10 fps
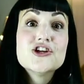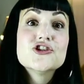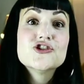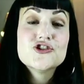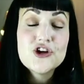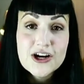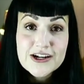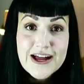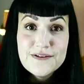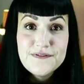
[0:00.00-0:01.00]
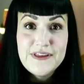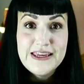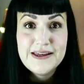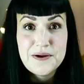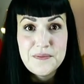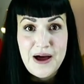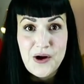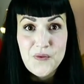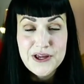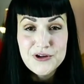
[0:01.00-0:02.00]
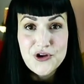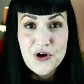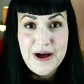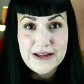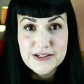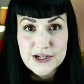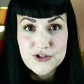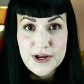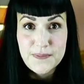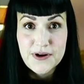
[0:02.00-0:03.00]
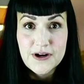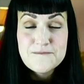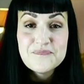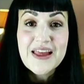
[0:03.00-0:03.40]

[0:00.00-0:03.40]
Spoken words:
start kind of thinking about what you know about Don Draper.